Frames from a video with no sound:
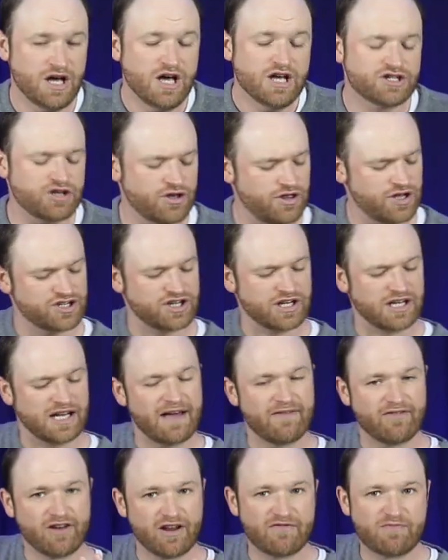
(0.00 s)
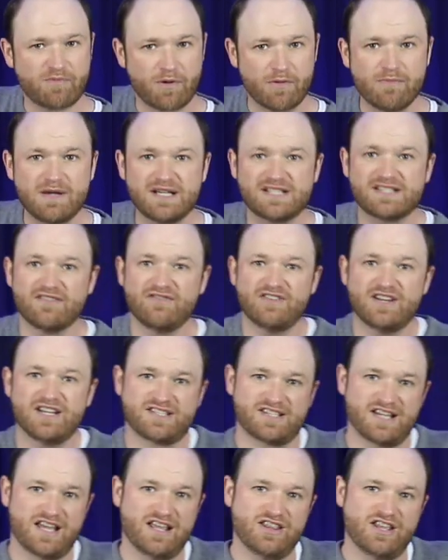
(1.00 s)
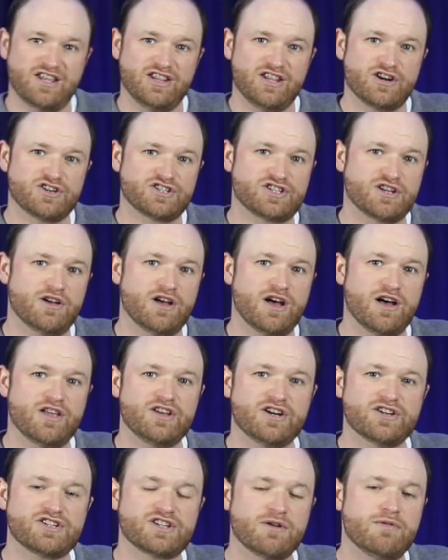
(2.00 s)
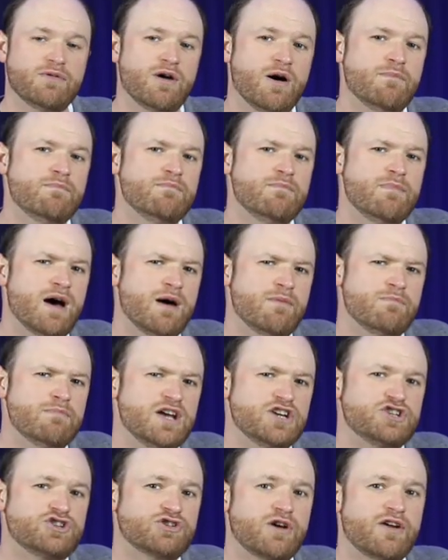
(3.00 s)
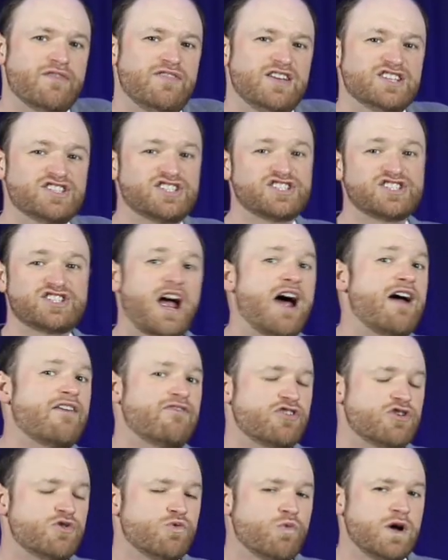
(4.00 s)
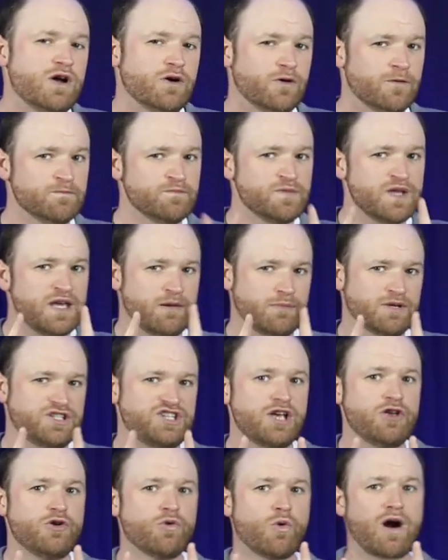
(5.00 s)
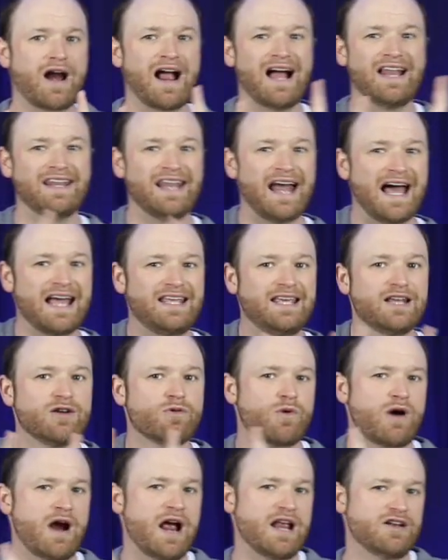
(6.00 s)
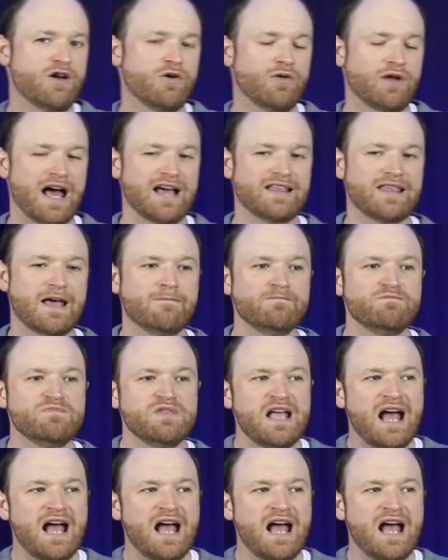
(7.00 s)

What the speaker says: So there's a level of permissiveness, and then there's a measure of His sovereign will. Now, I'm going to tell you where I like it and where I don't like it.